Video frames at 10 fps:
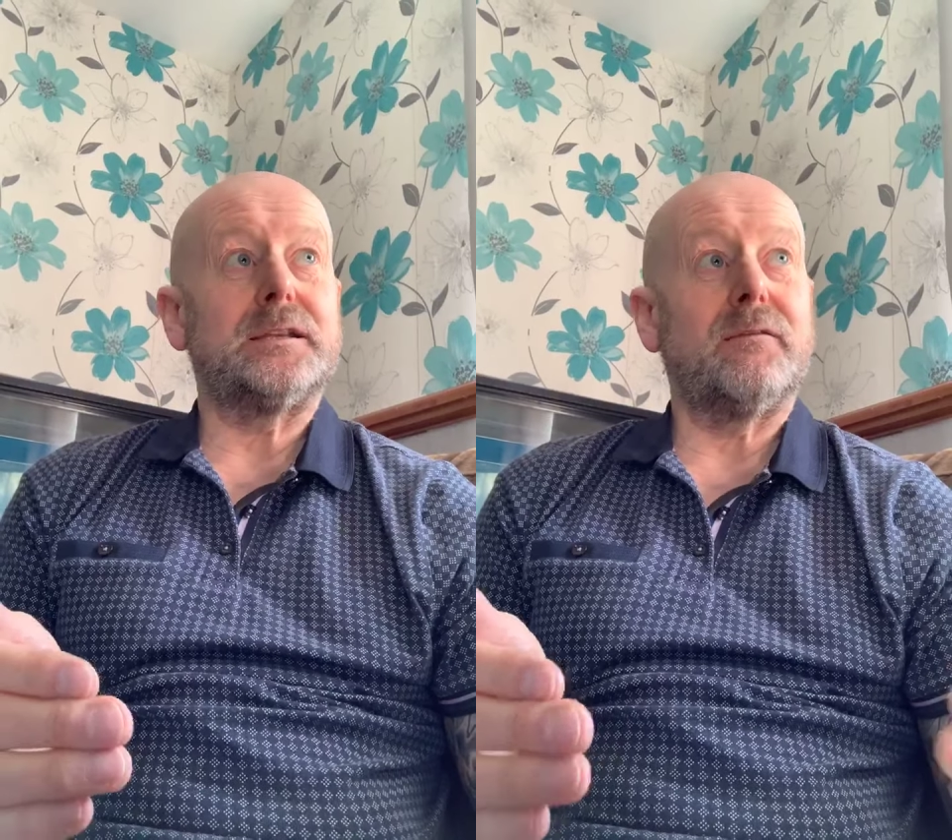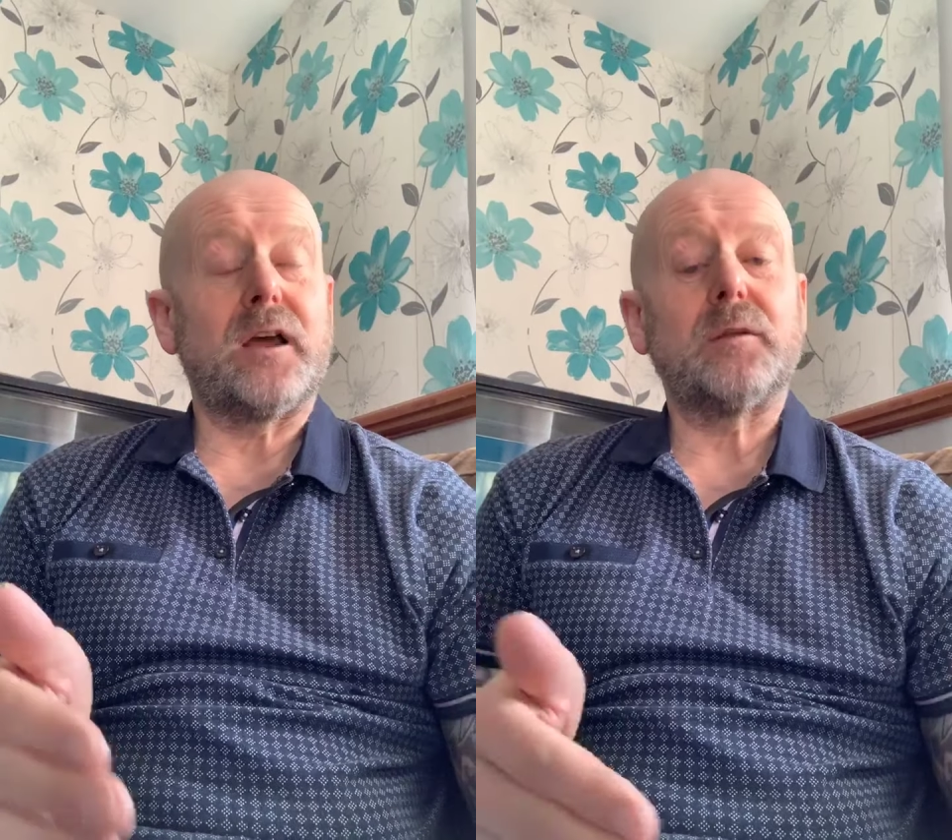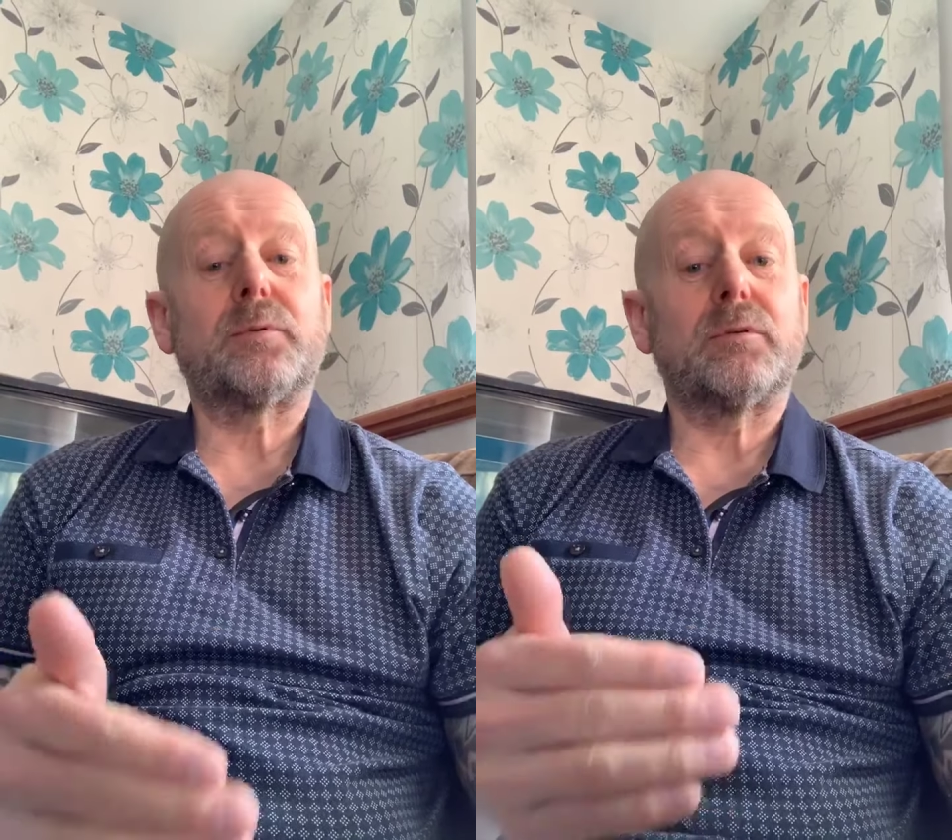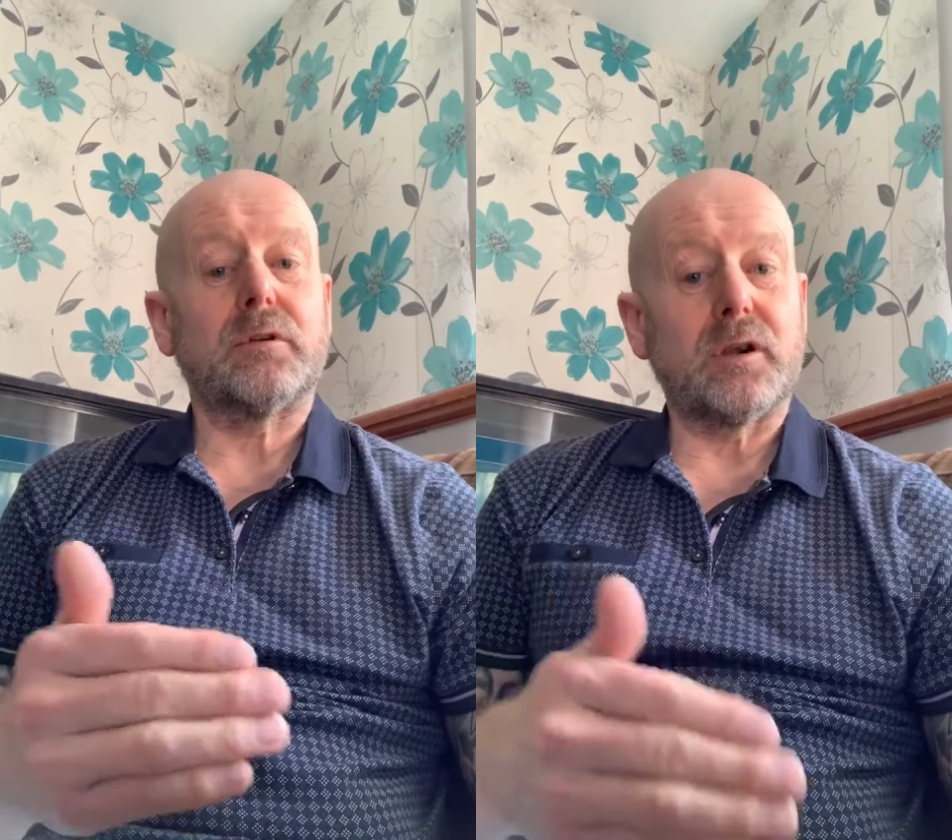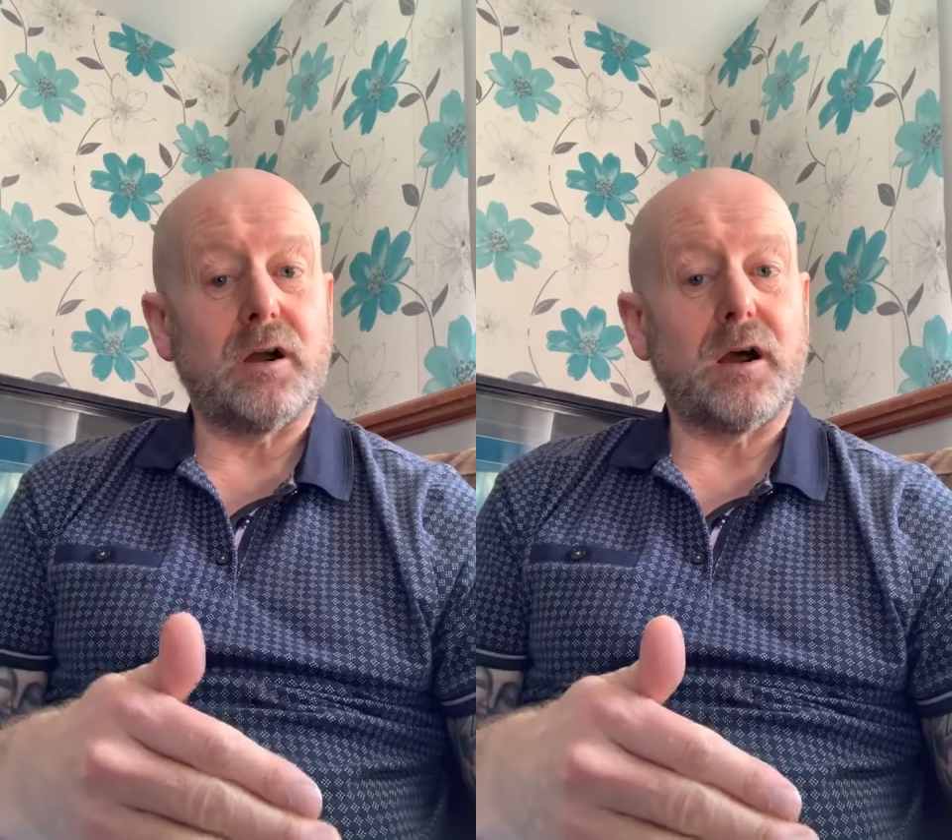developer or
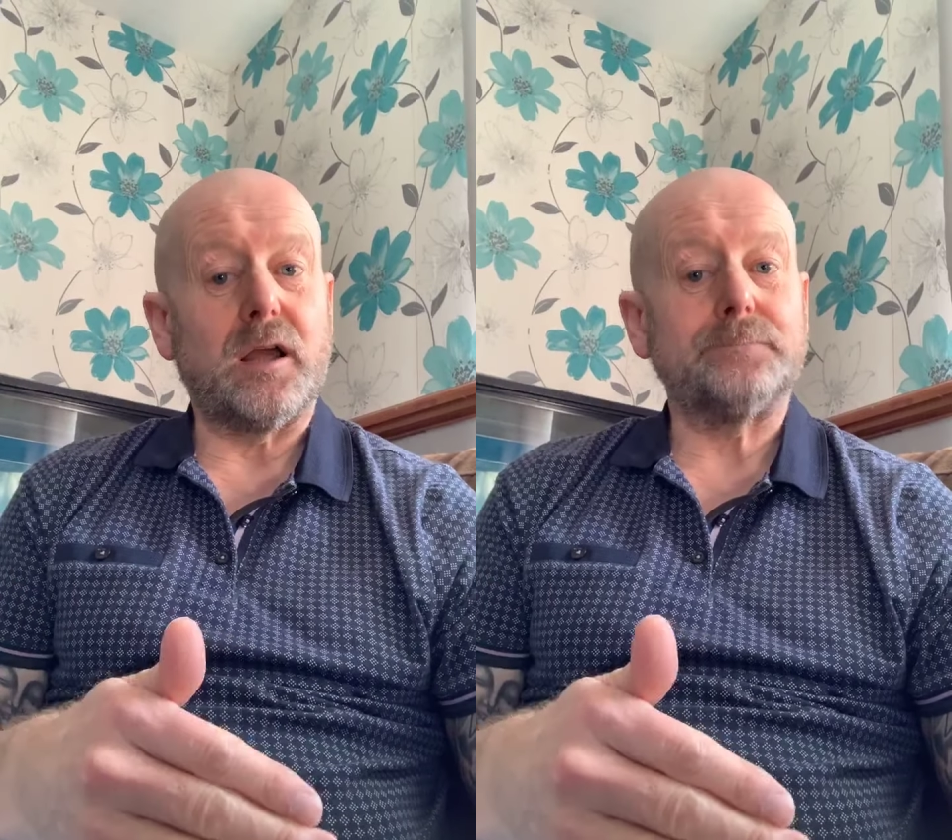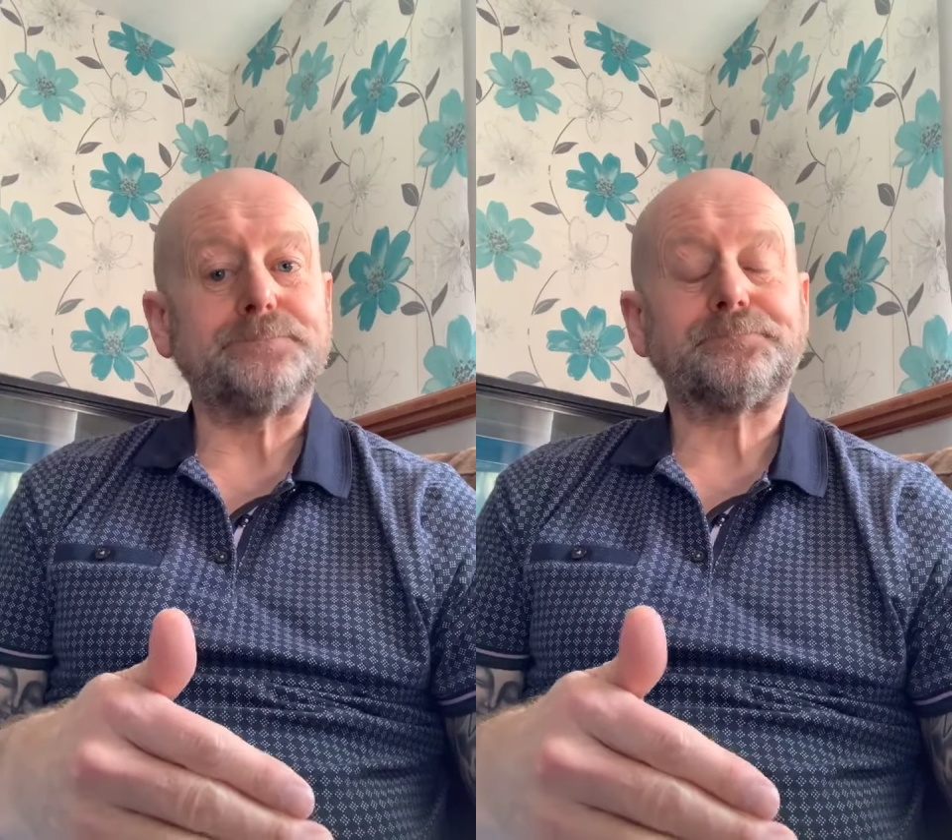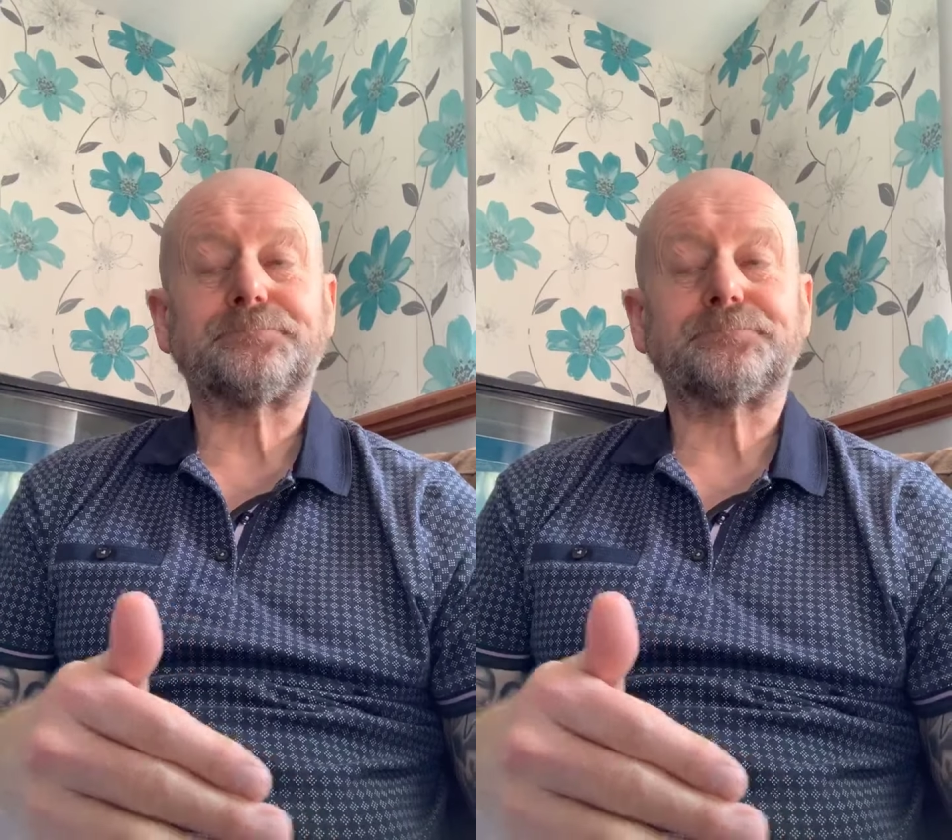client,